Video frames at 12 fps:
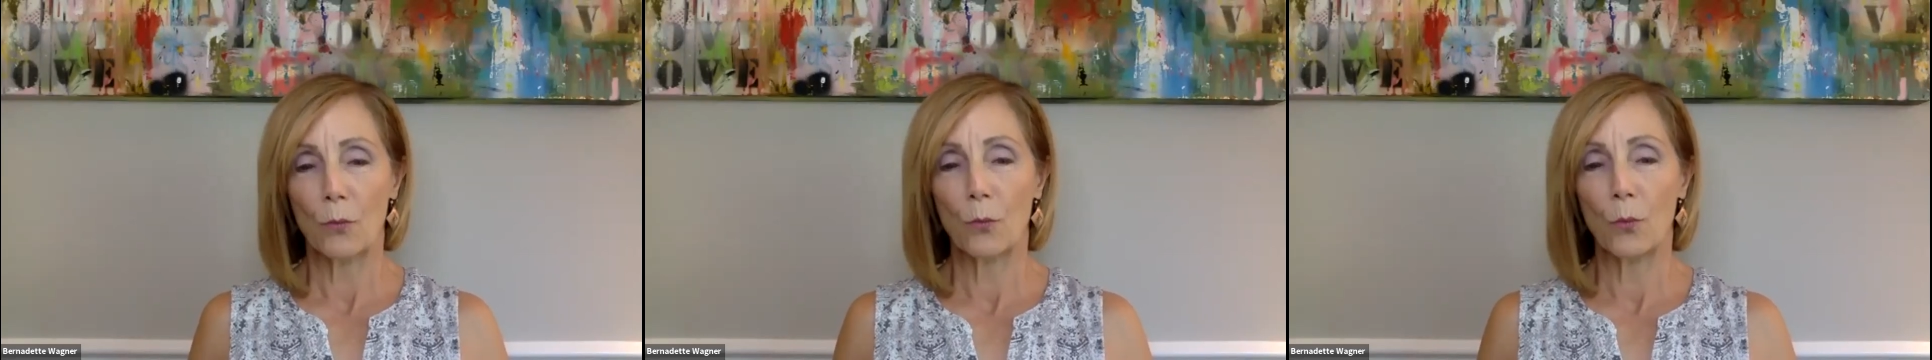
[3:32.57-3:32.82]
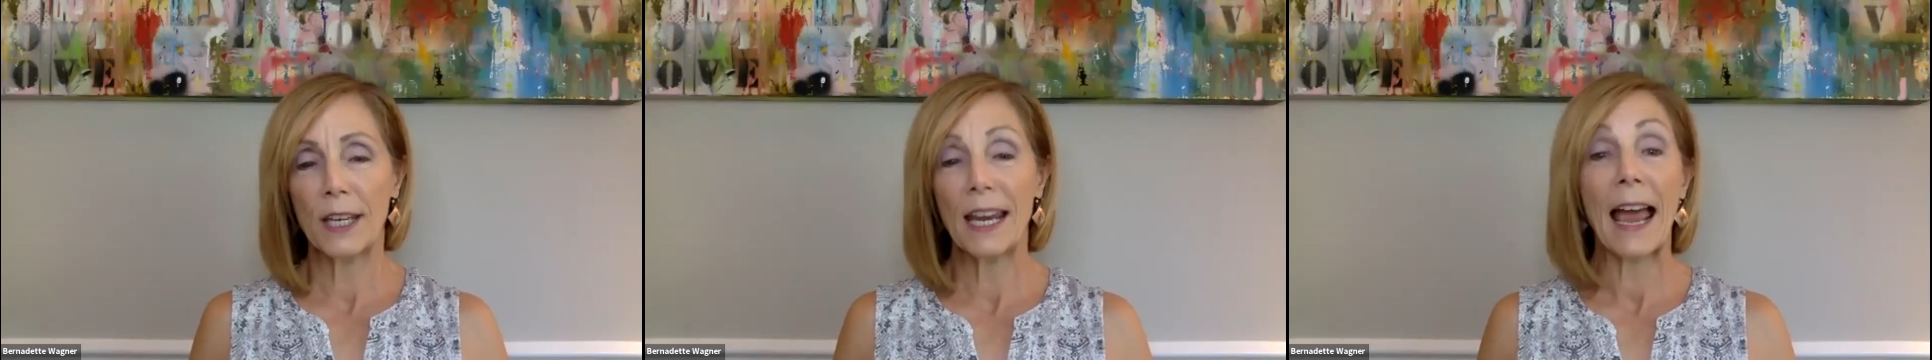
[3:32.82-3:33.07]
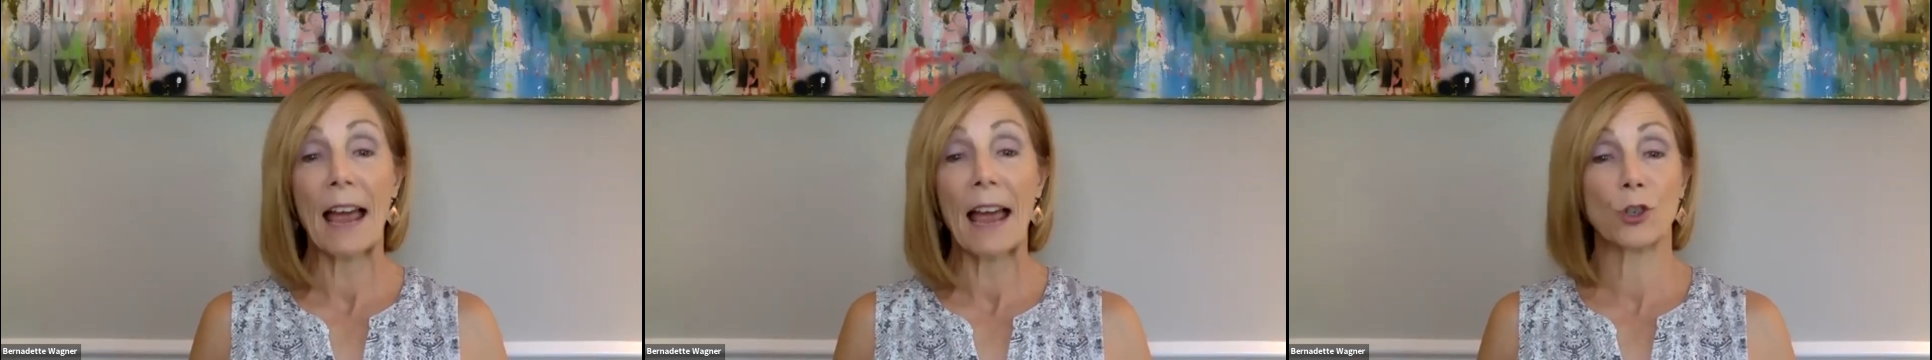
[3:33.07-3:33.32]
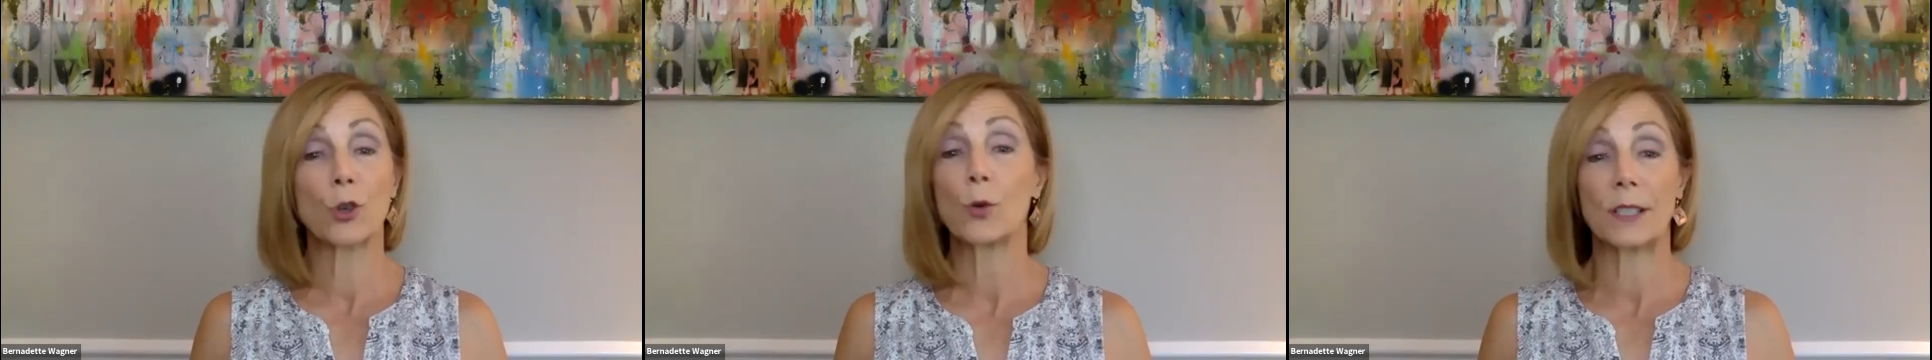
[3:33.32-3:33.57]
we have
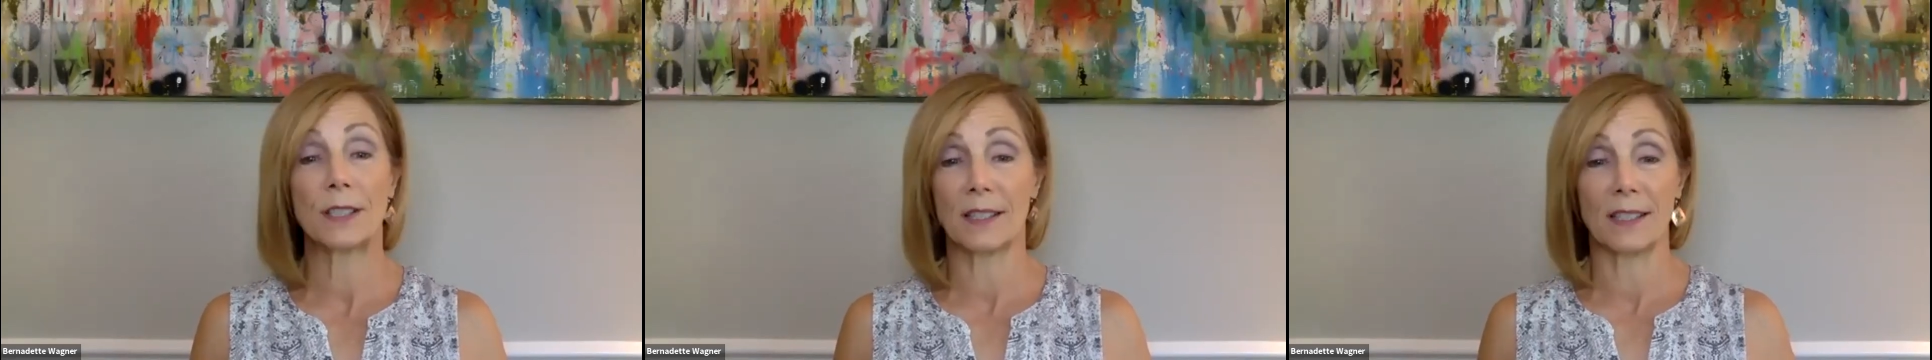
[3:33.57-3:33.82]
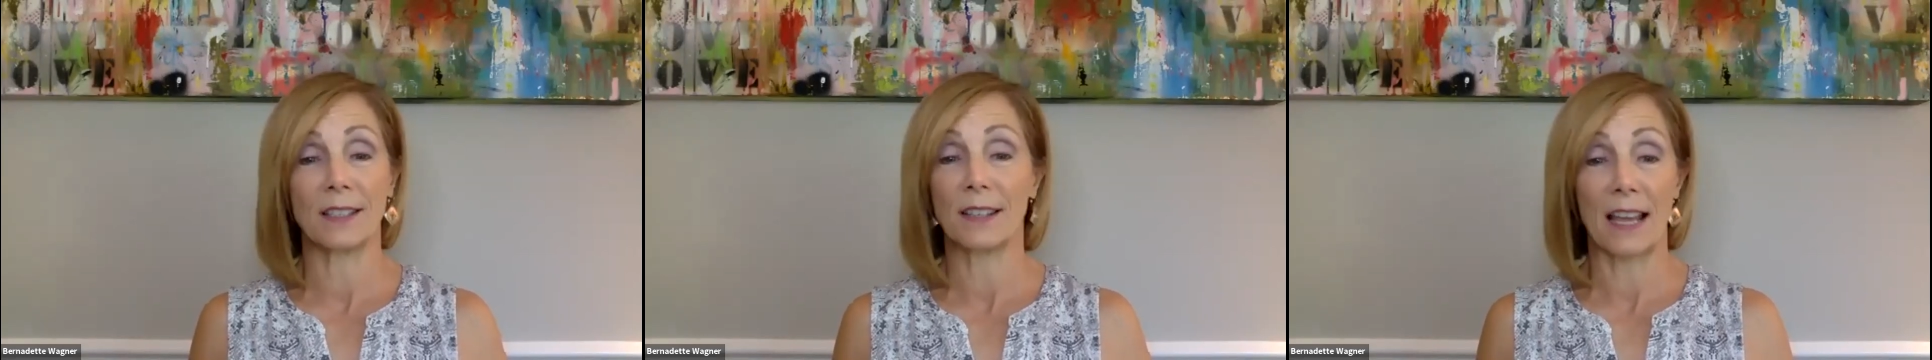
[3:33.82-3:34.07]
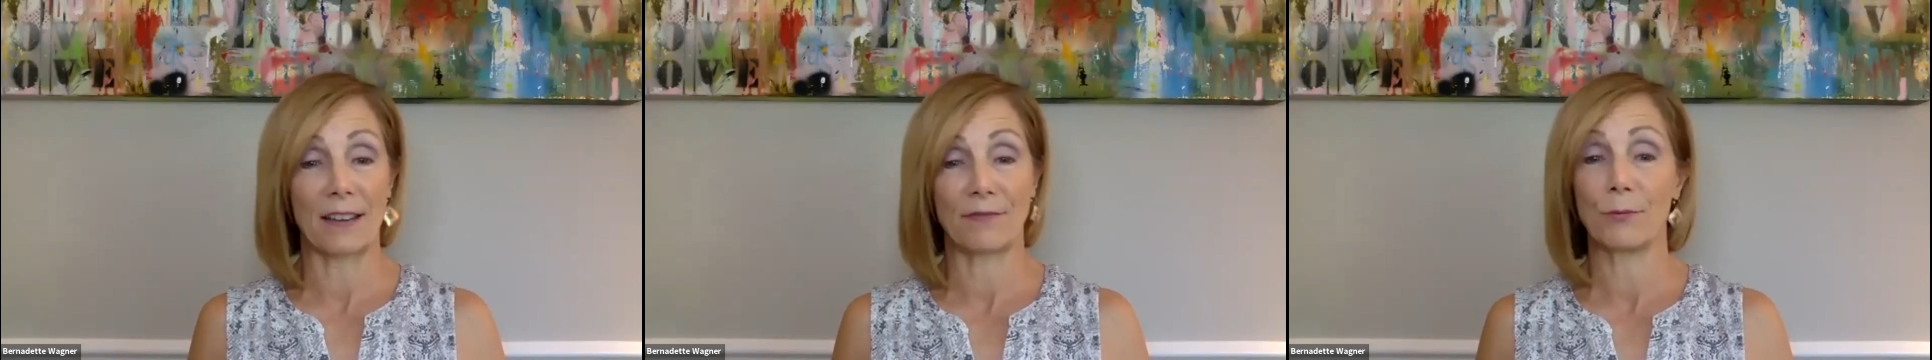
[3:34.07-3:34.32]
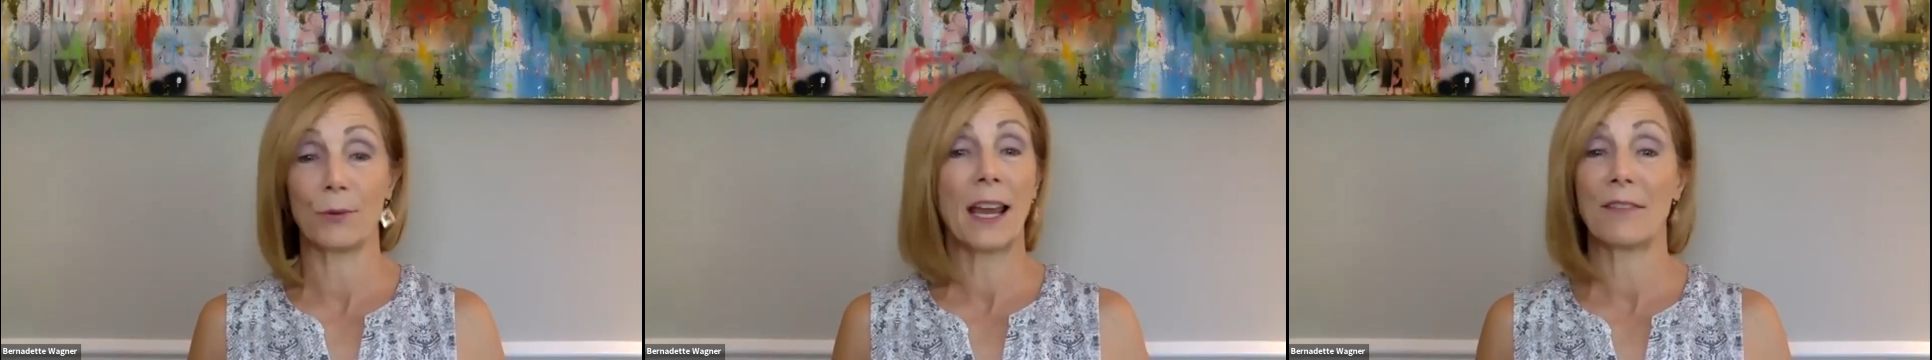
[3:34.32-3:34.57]
choices in life.
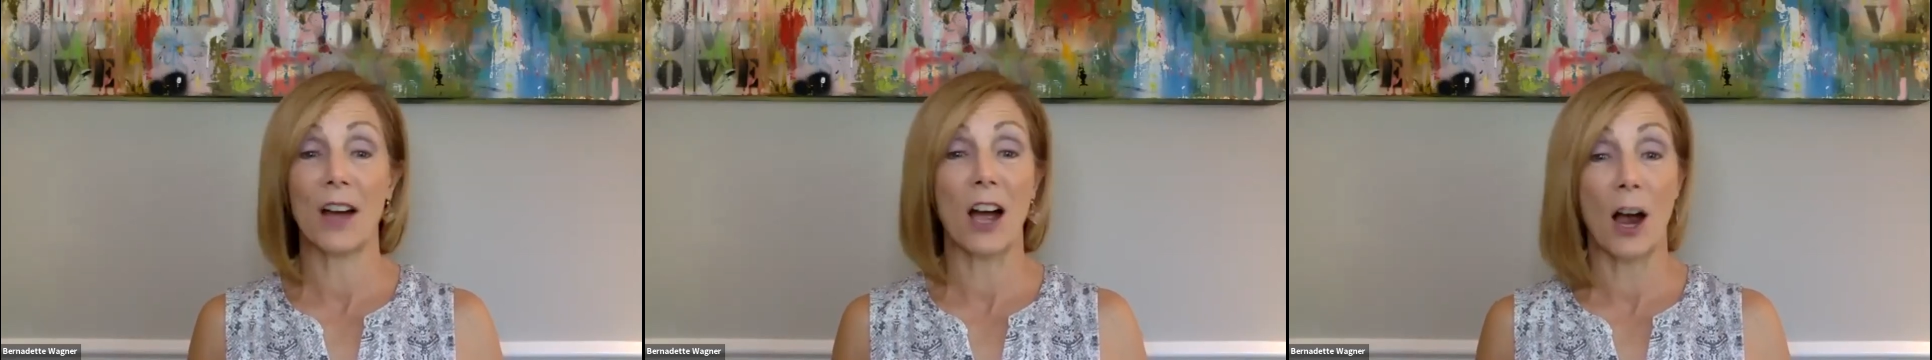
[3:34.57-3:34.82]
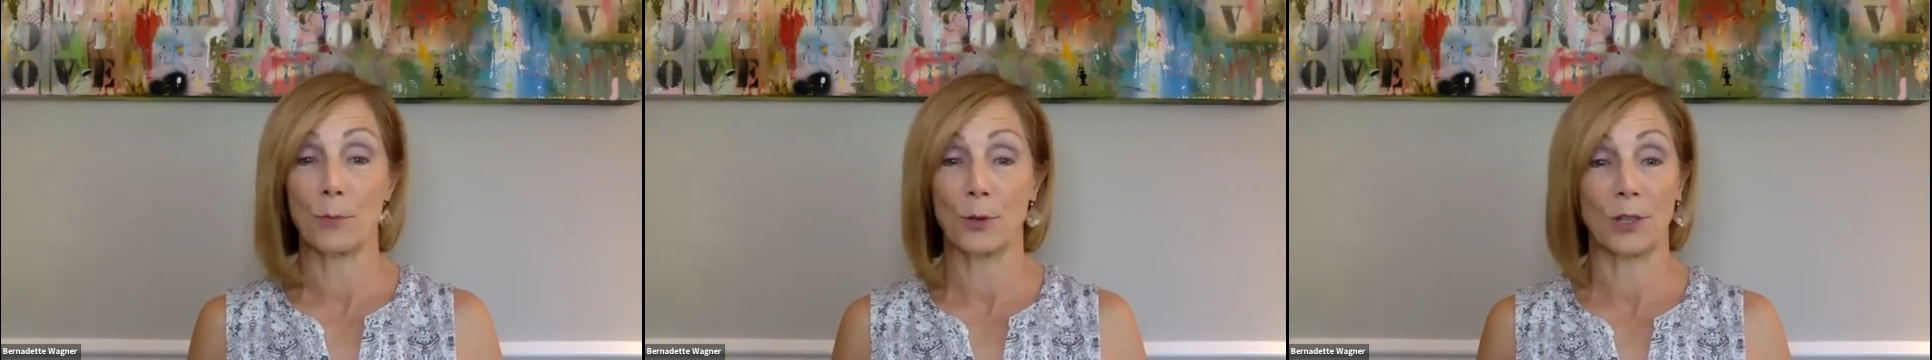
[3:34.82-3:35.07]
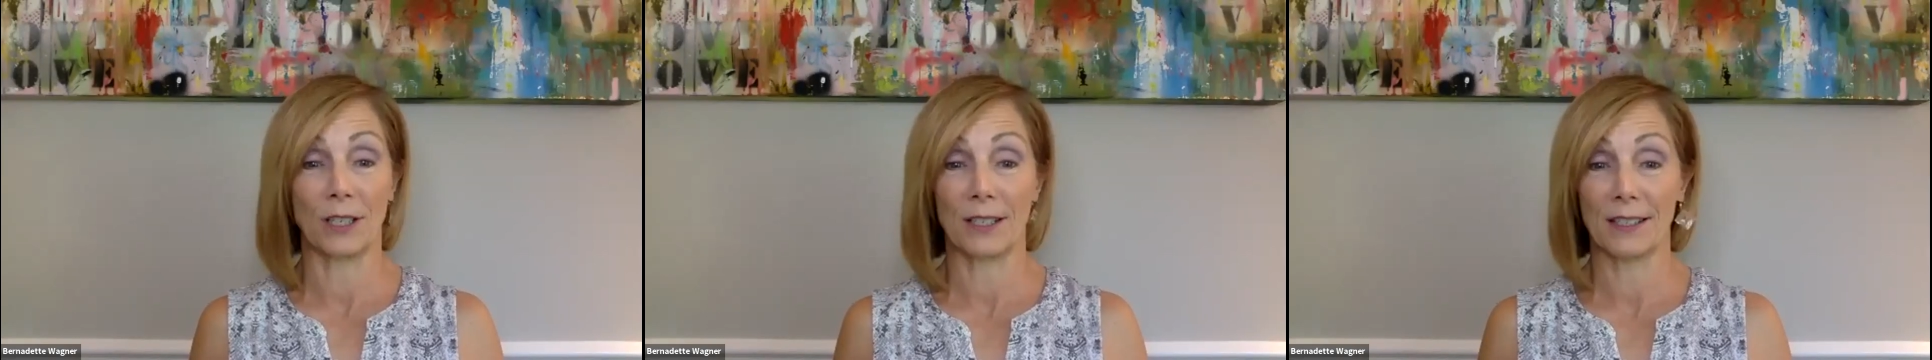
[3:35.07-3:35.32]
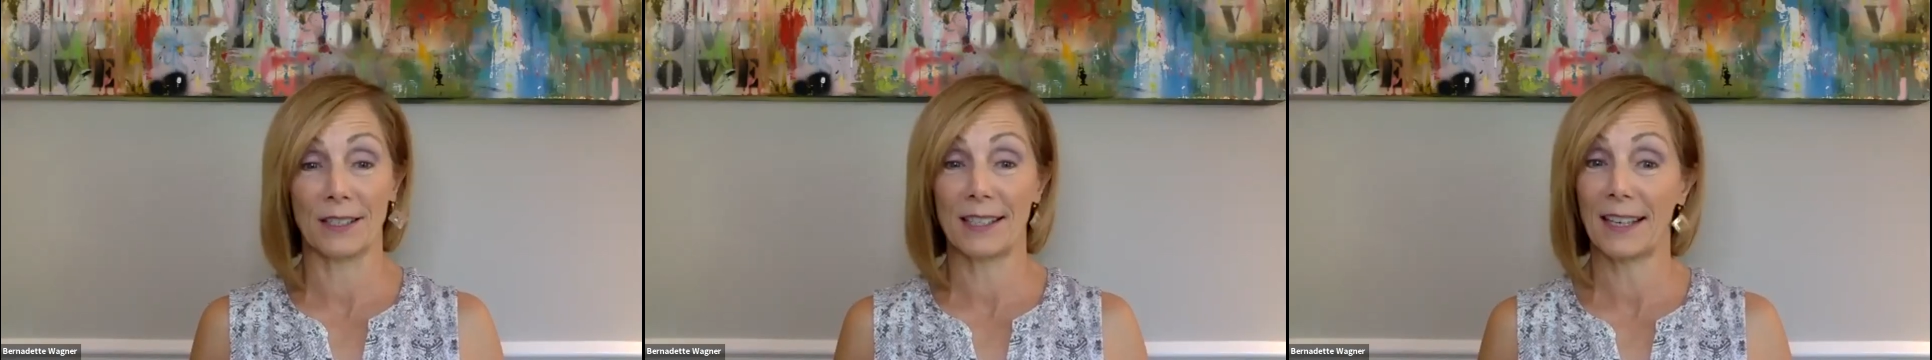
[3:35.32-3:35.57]
We have
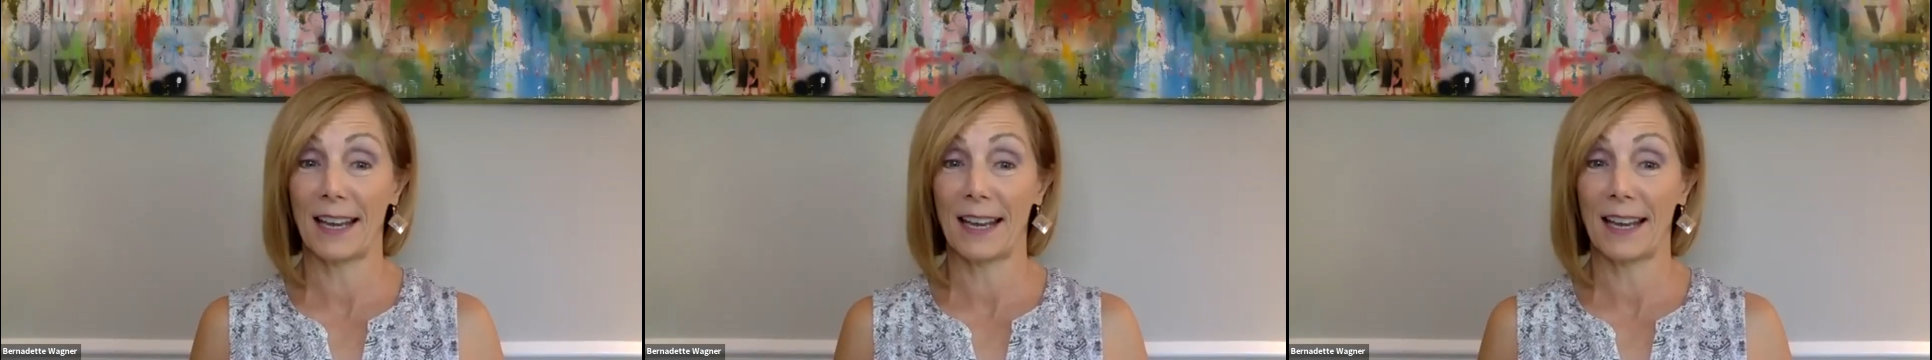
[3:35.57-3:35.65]
options.